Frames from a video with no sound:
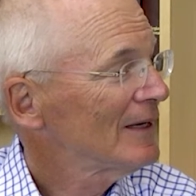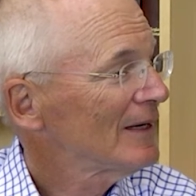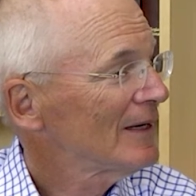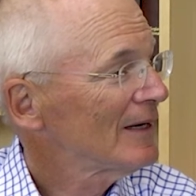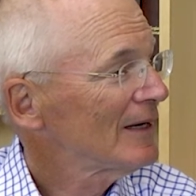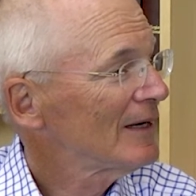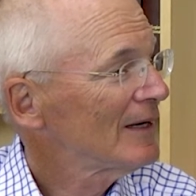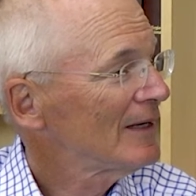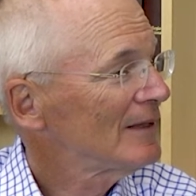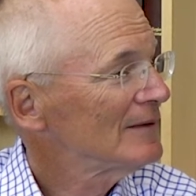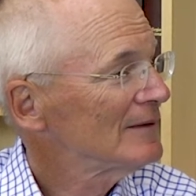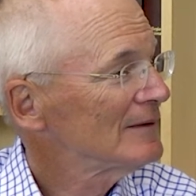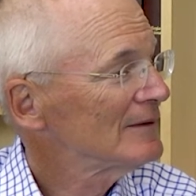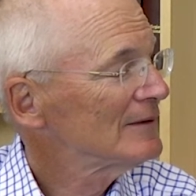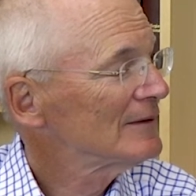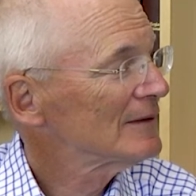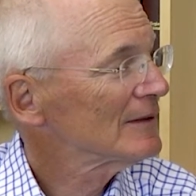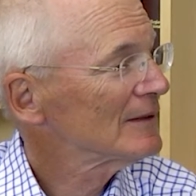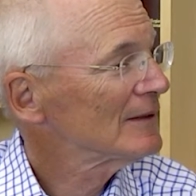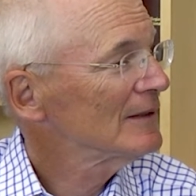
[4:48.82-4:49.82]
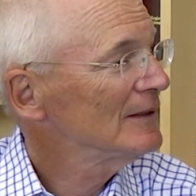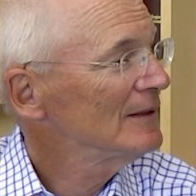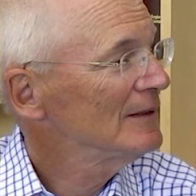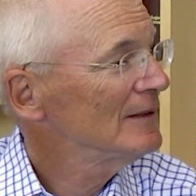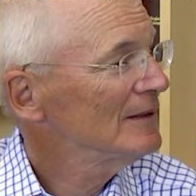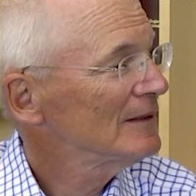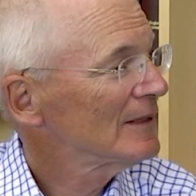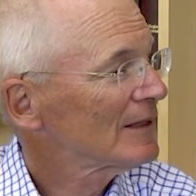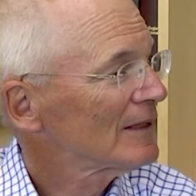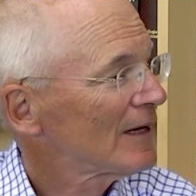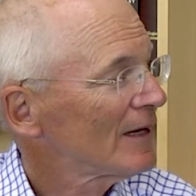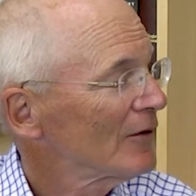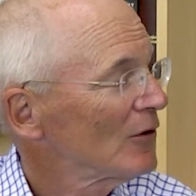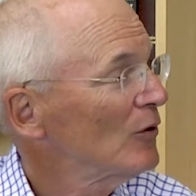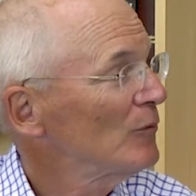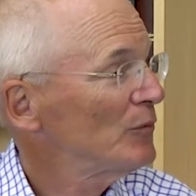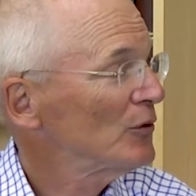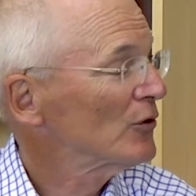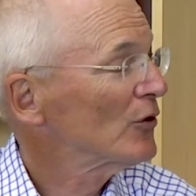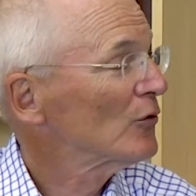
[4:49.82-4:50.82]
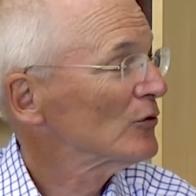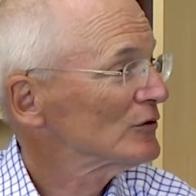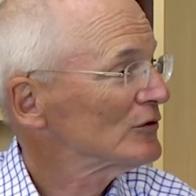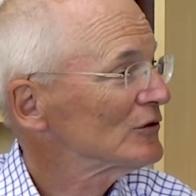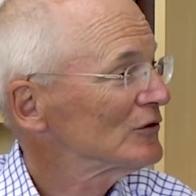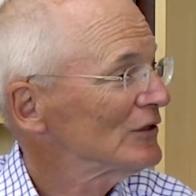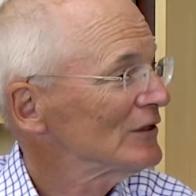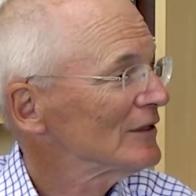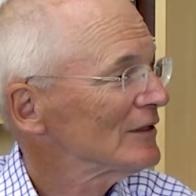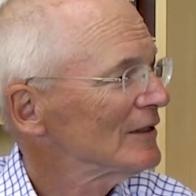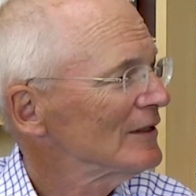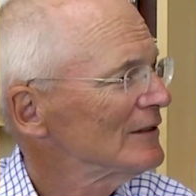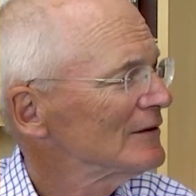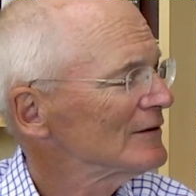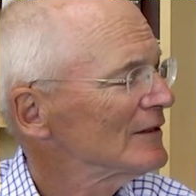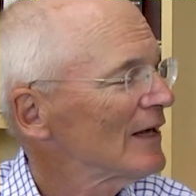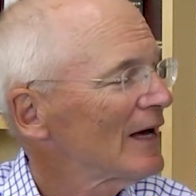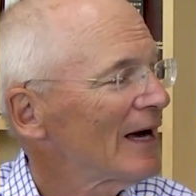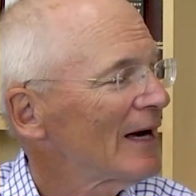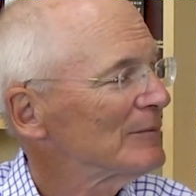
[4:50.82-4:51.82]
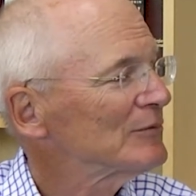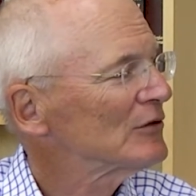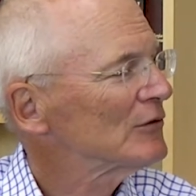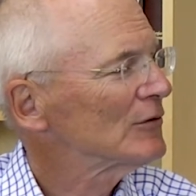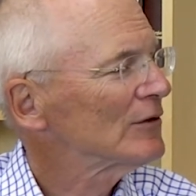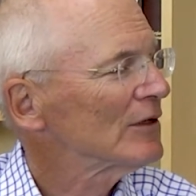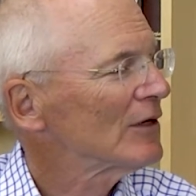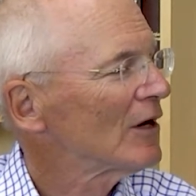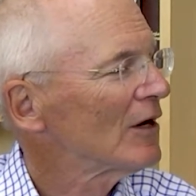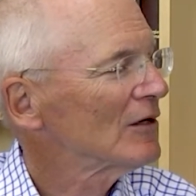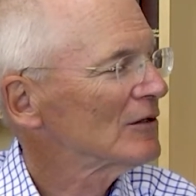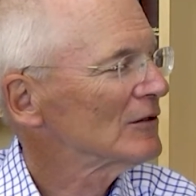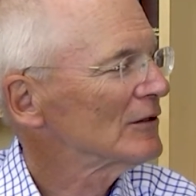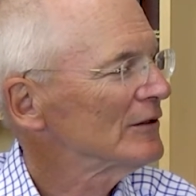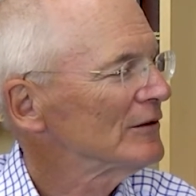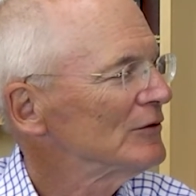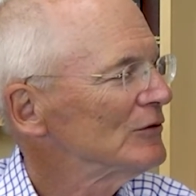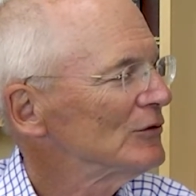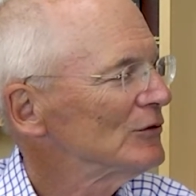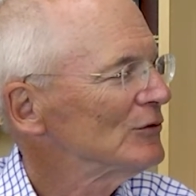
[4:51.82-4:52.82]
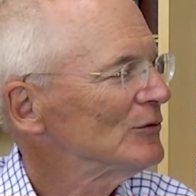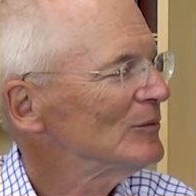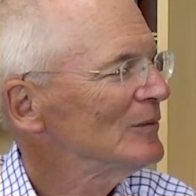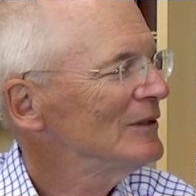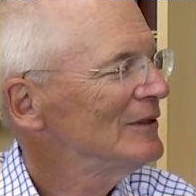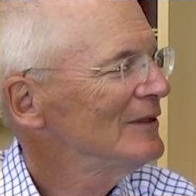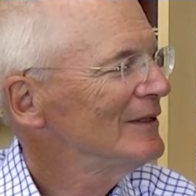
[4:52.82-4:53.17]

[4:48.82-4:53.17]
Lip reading: And I hope you go and see it. It's an absolutely ugly tomb.